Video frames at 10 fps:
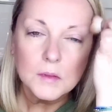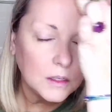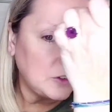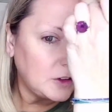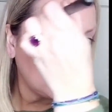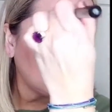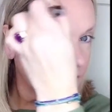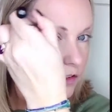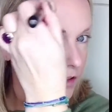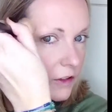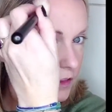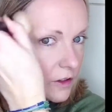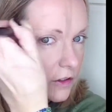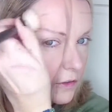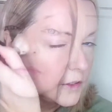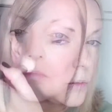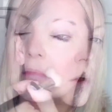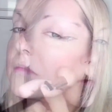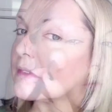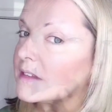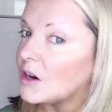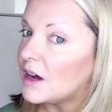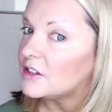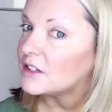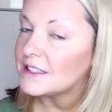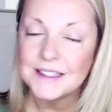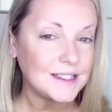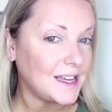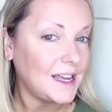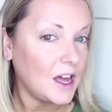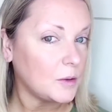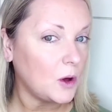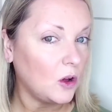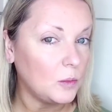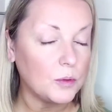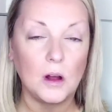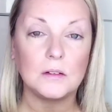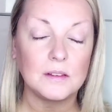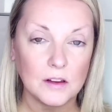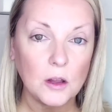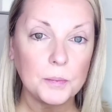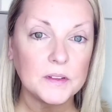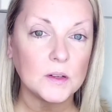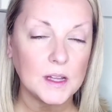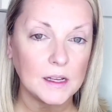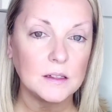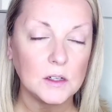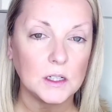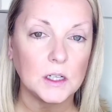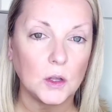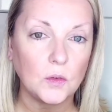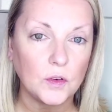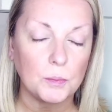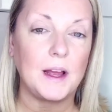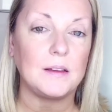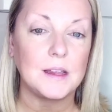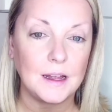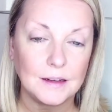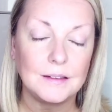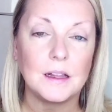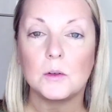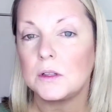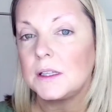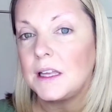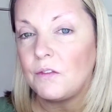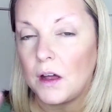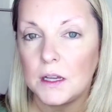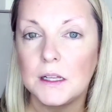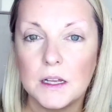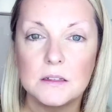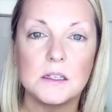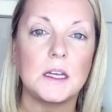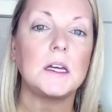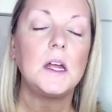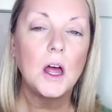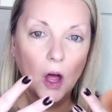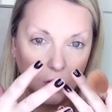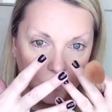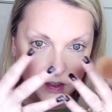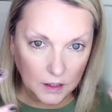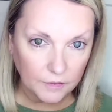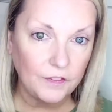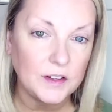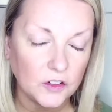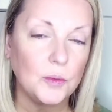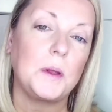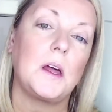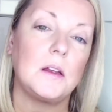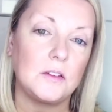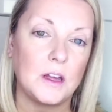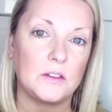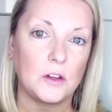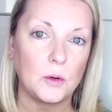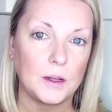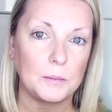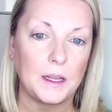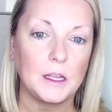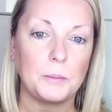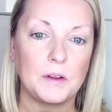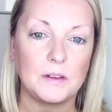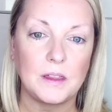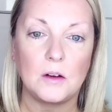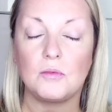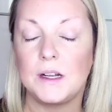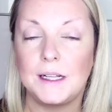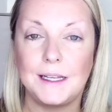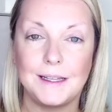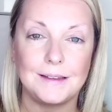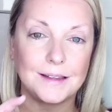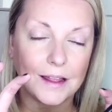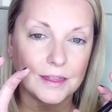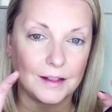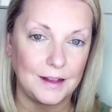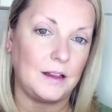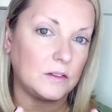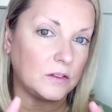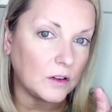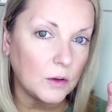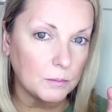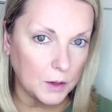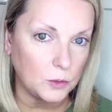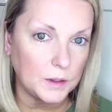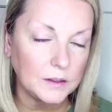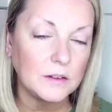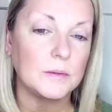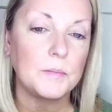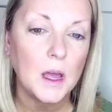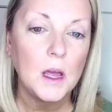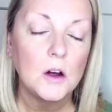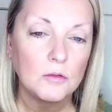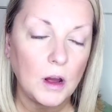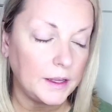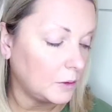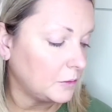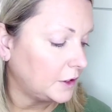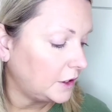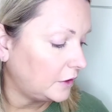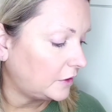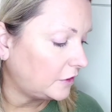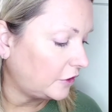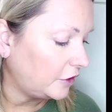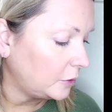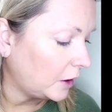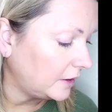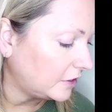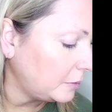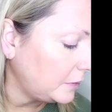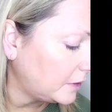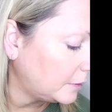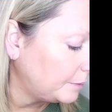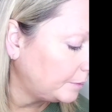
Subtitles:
And do this until you're the colour you want. So as you can see, I'm all bronzed up. So next I'm going to go for brows. As I said, I'm going to leave highlighting until I finish my eyeshadow and makeup, because that really is the last moment. Right, I'm going to use two items.